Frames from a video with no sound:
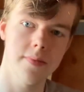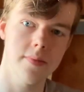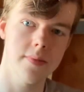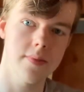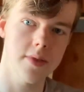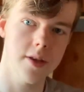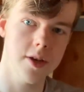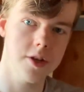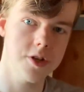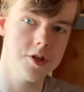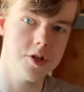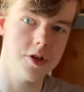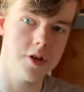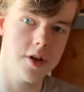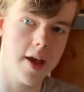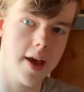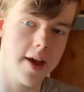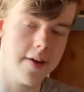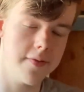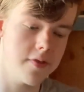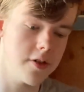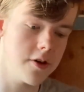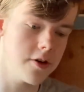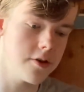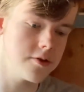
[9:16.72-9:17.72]
They should
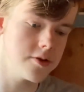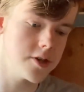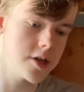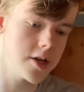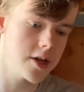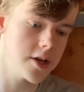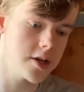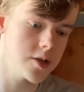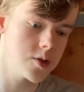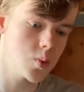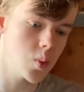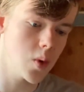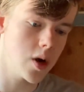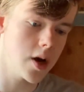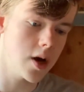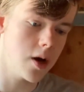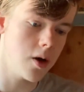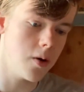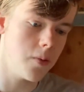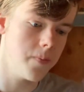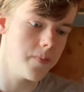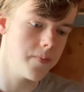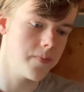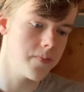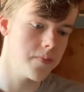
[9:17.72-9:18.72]
have those in as
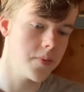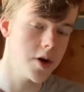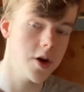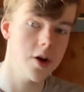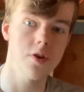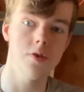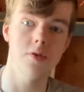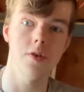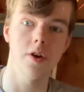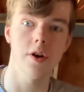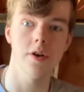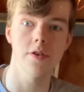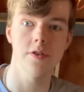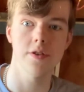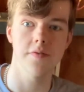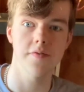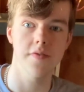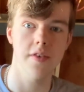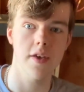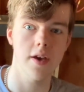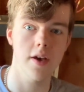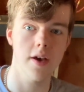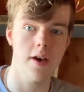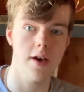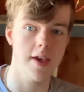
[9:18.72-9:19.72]
well, but who knows if
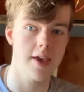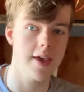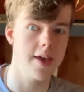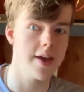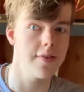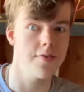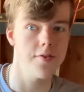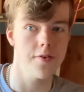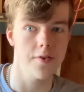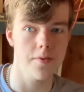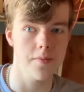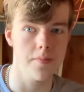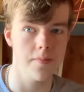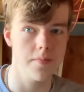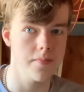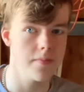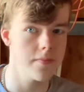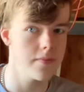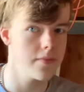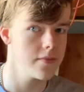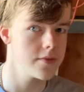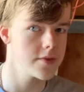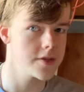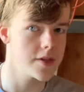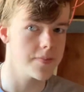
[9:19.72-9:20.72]
they, again,
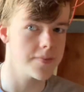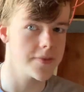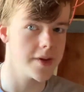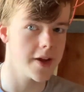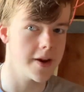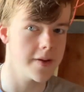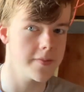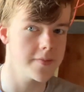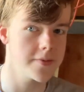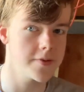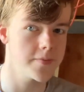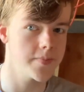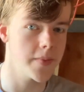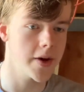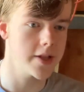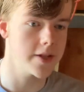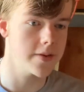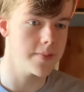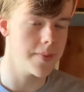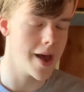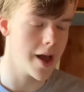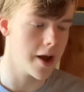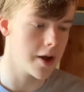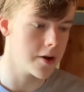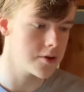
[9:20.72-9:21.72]
sometimes my
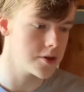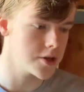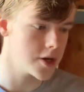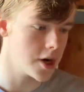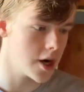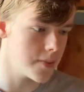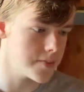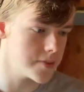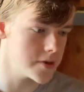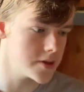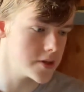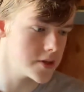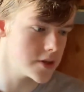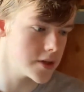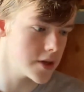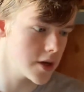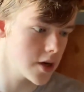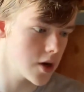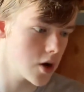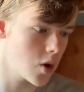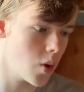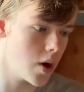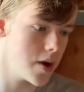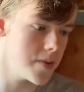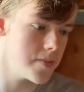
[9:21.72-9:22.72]
tobacco shop is
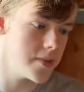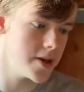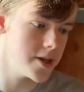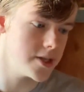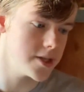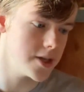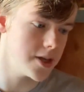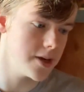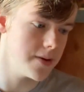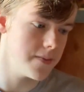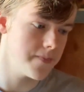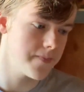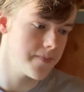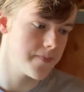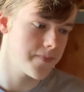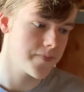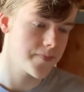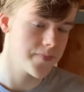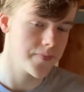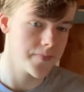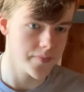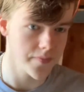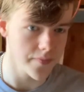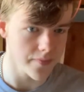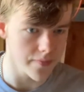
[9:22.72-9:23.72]
quite busy.
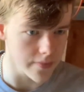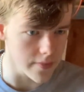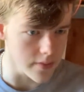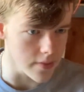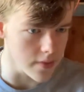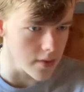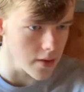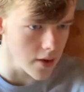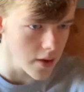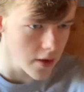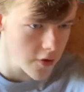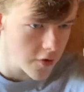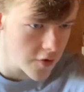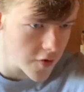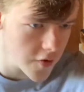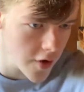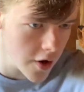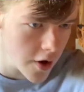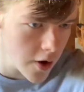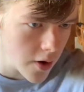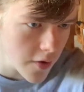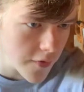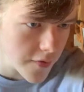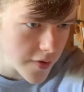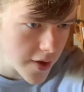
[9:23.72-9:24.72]

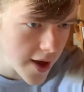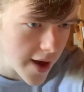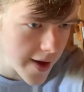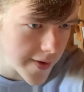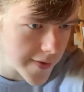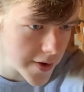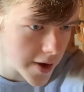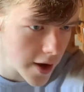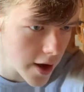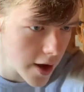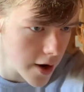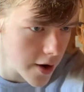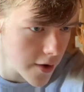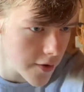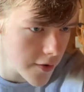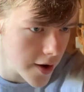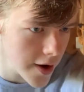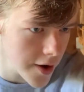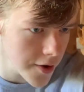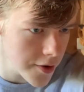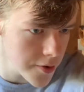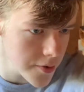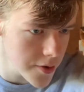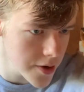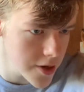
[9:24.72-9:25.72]
So if they haven't gotten around
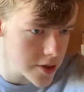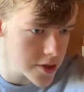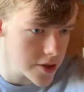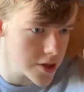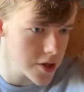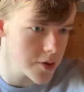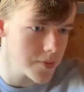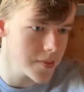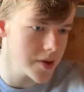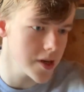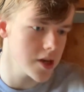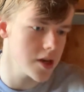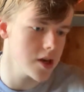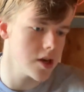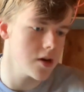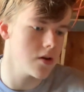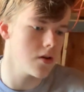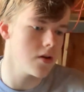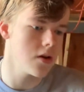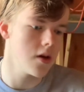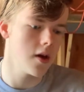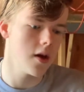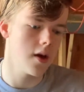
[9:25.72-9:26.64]
to it, it's no big deal.